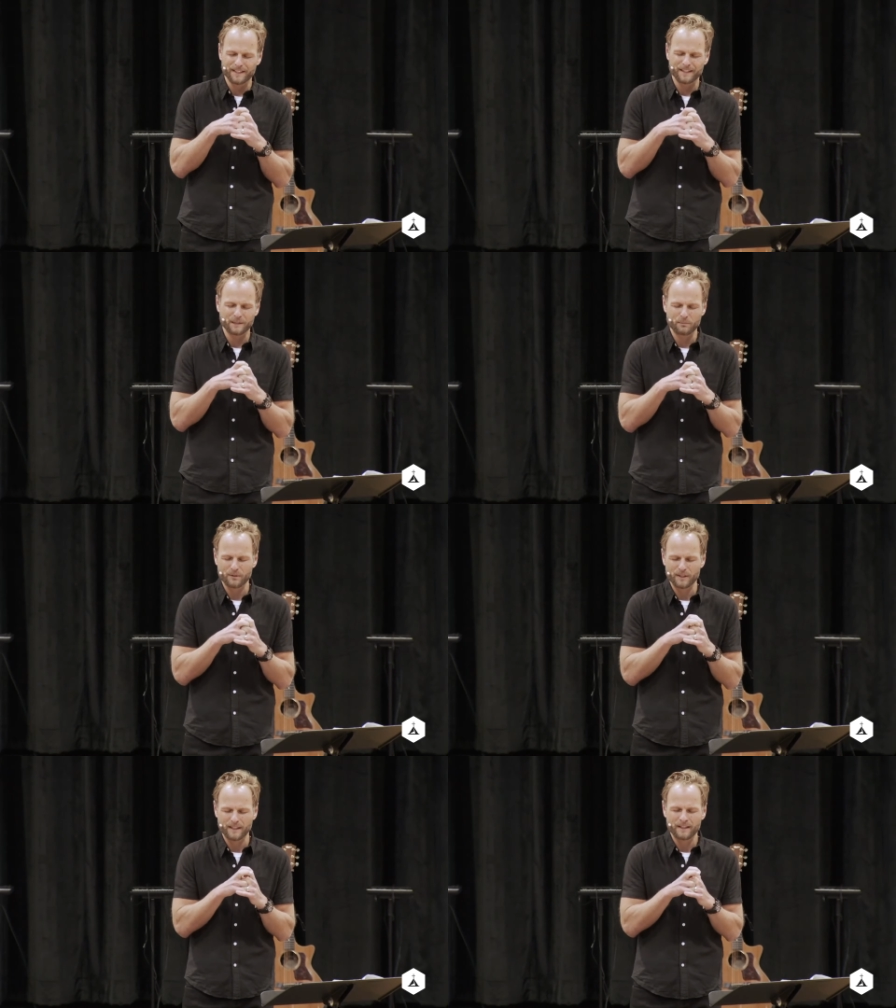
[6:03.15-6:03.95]
and the
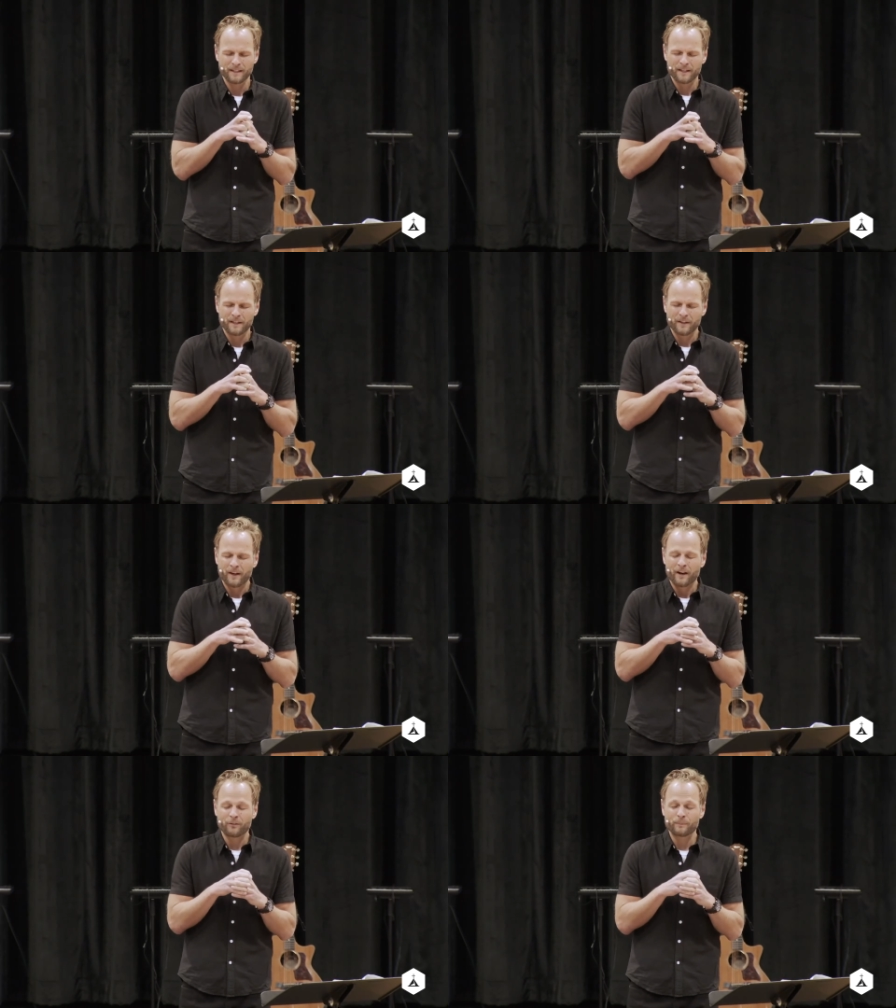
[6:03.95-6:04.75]
beauty
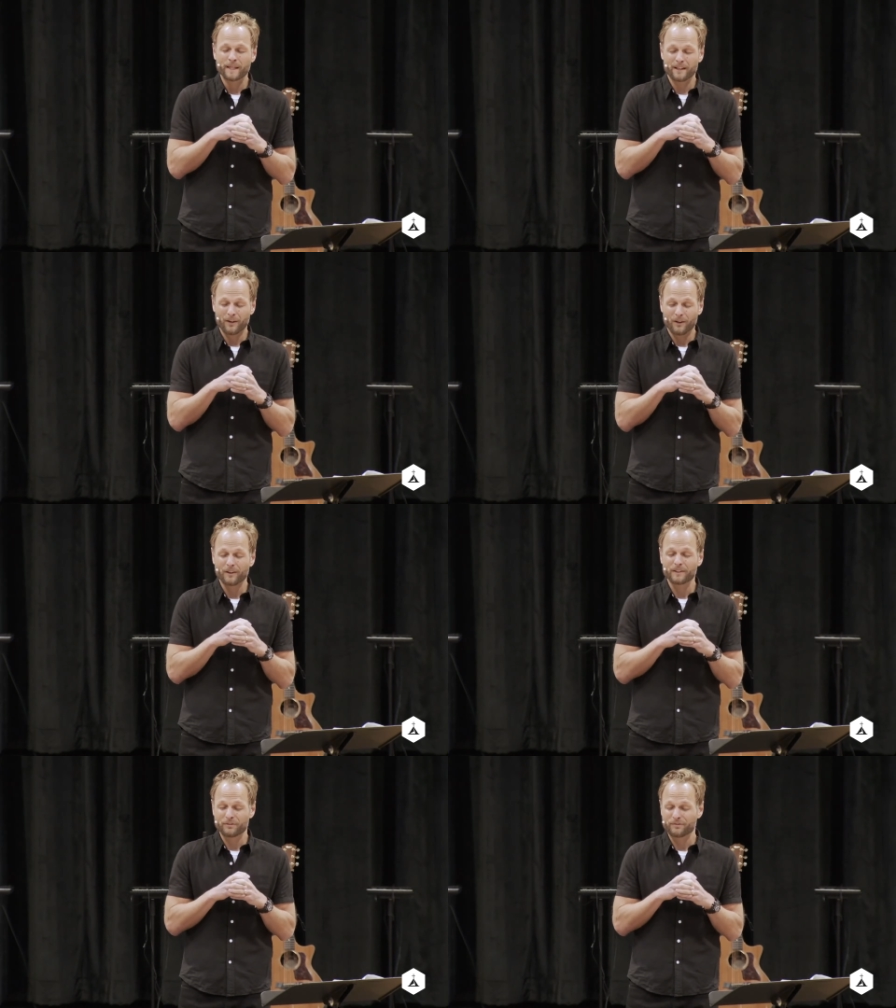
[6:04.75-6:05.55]
of being
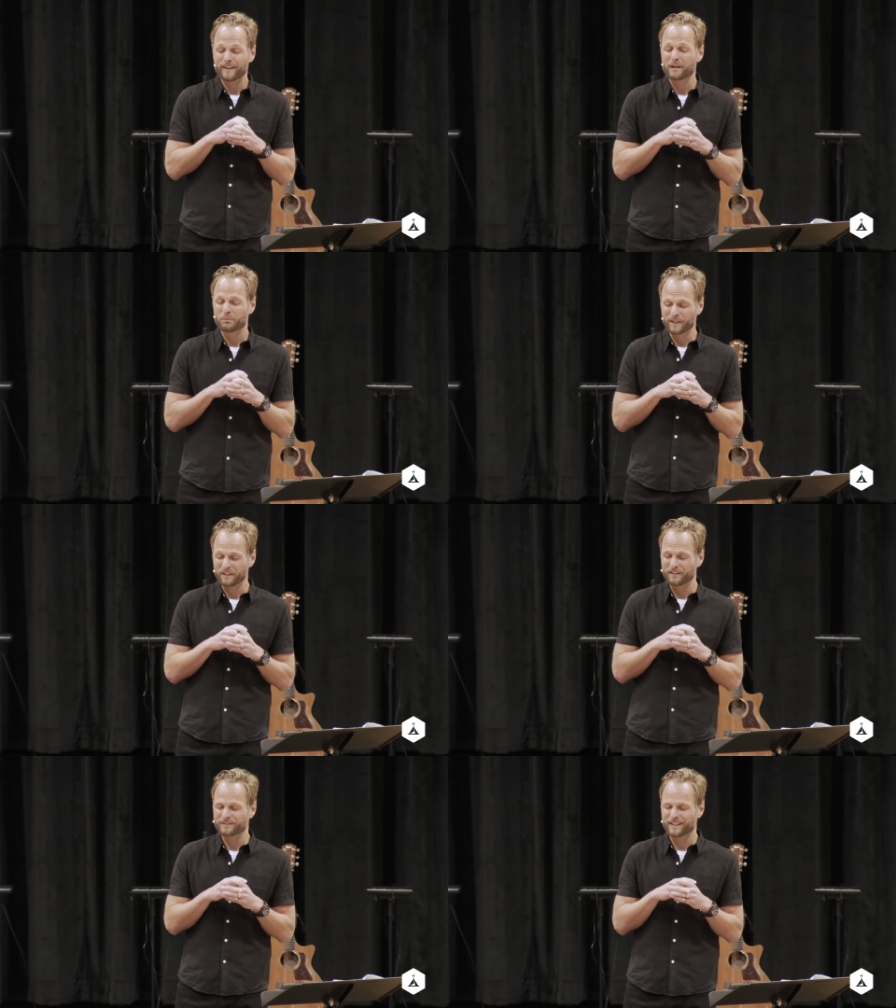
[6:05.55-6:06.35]
called the family
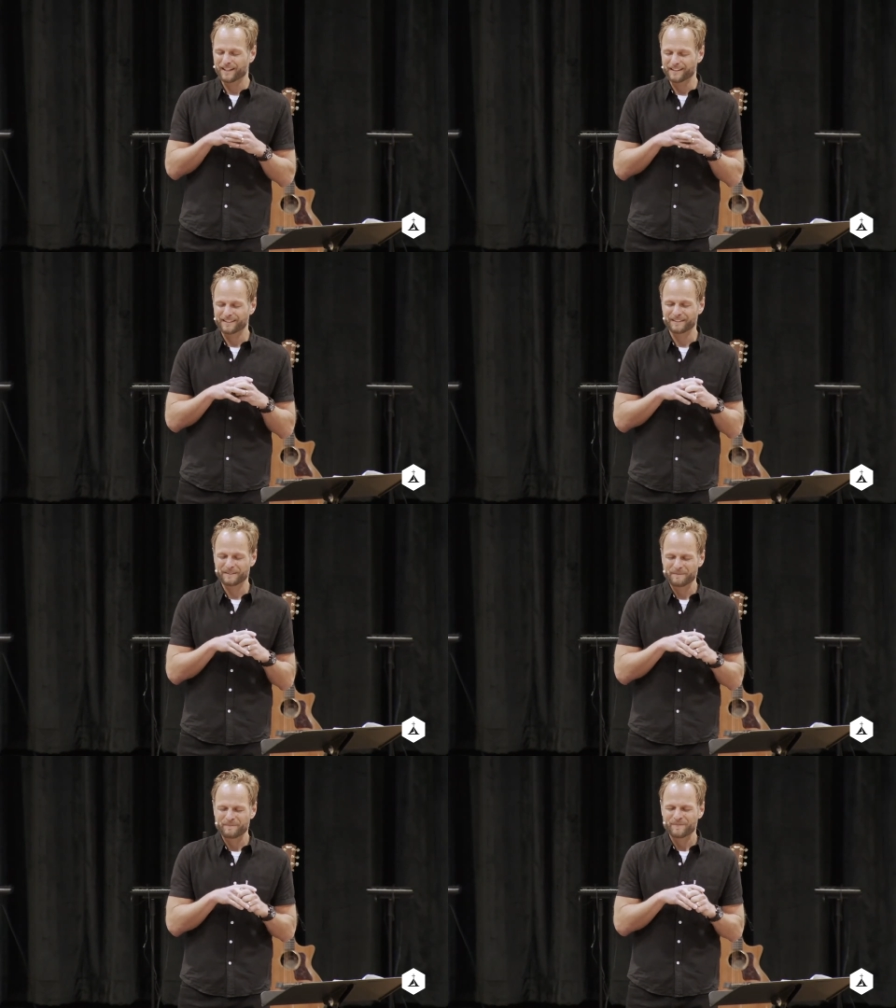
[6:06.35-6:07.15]
of God
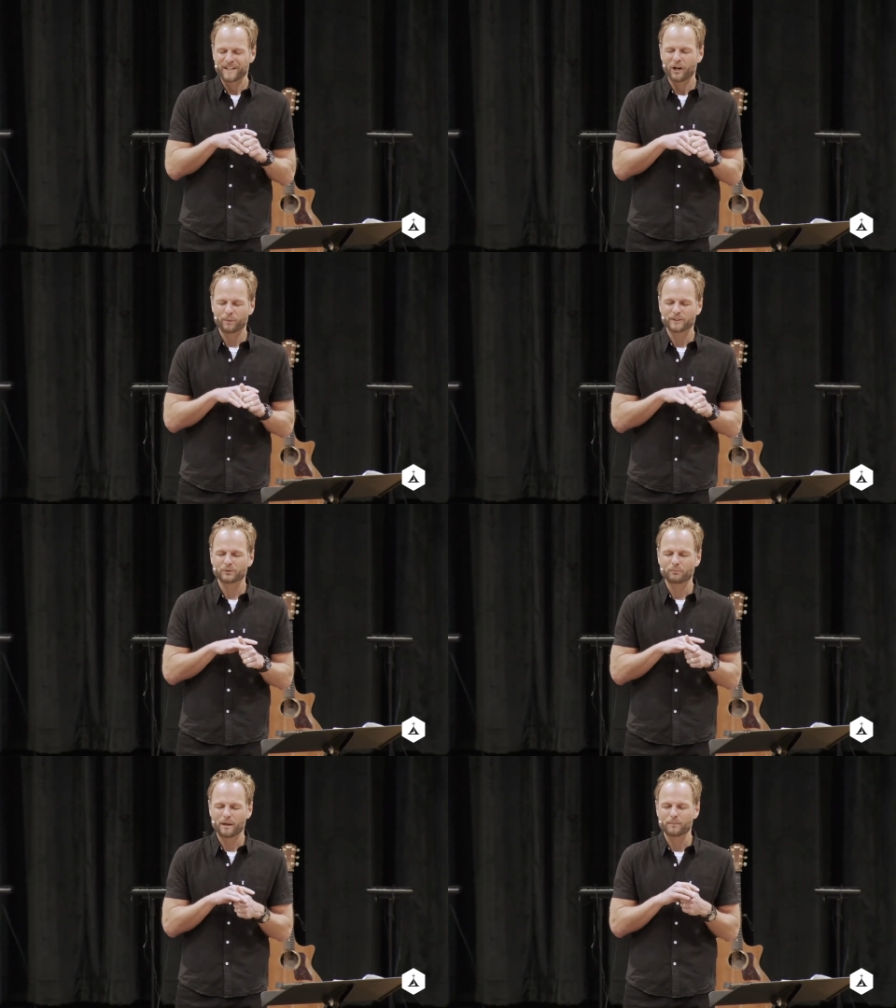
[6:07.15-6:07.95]
help us
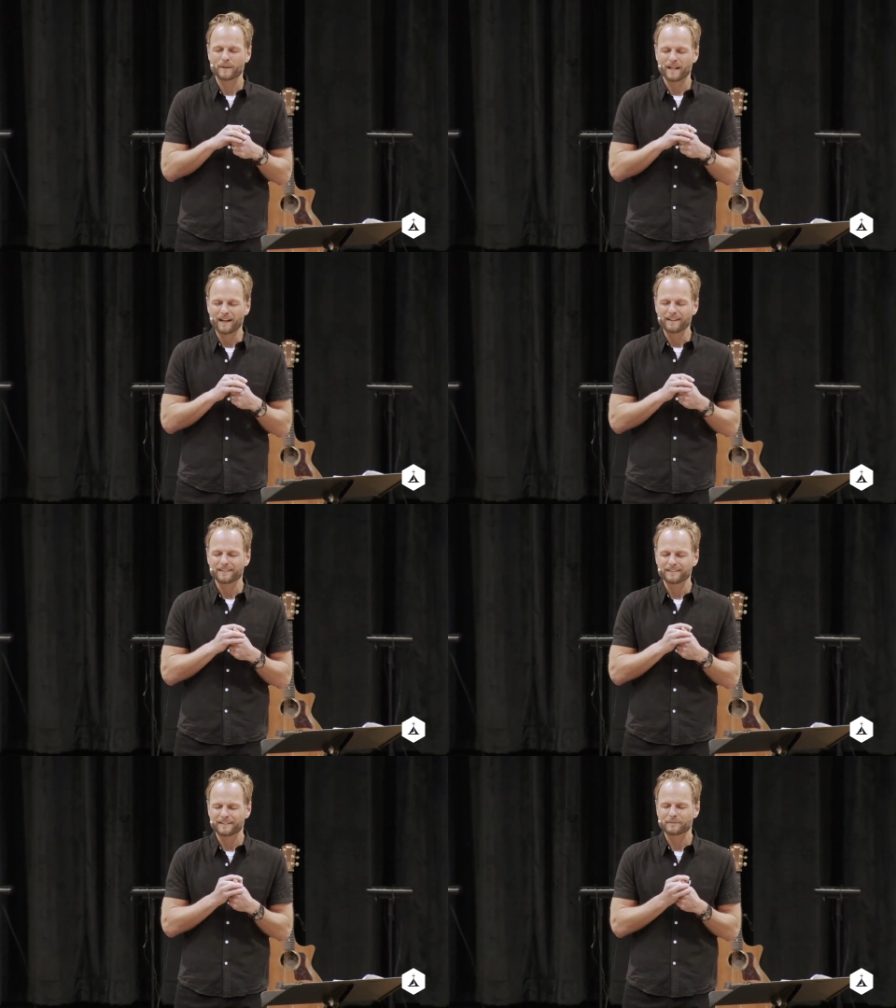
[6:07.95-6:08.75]
remember that
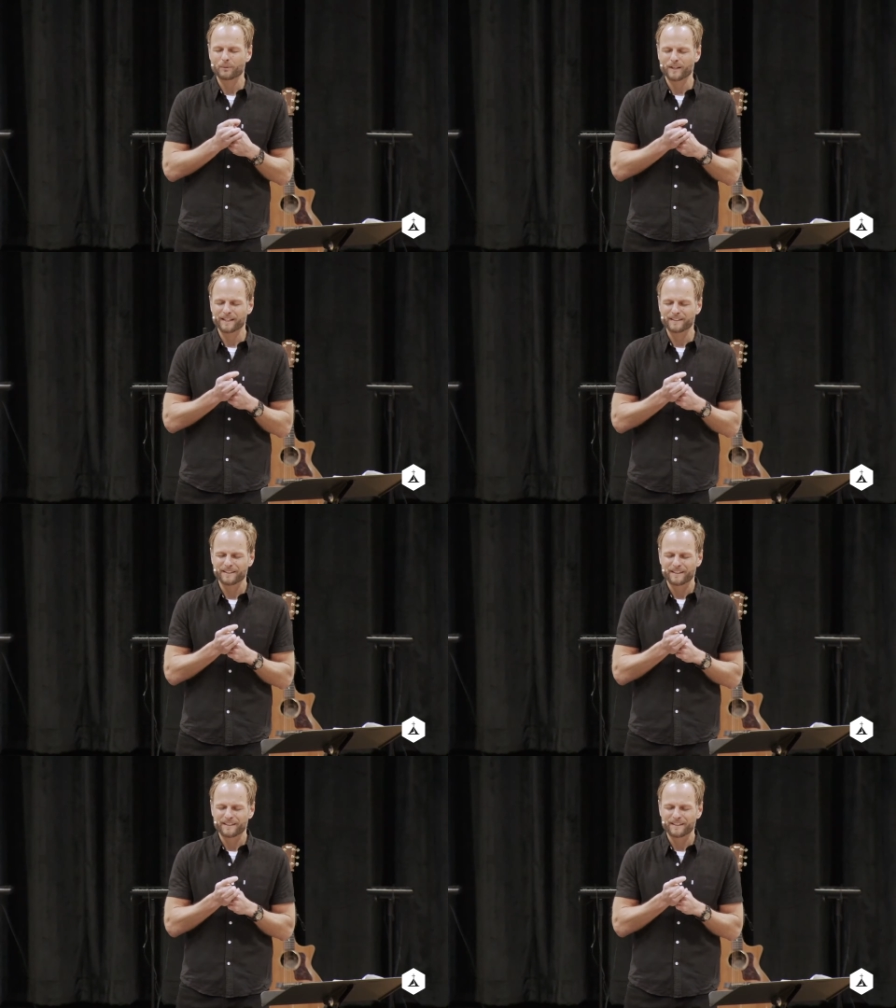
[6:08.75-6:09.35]
this morning.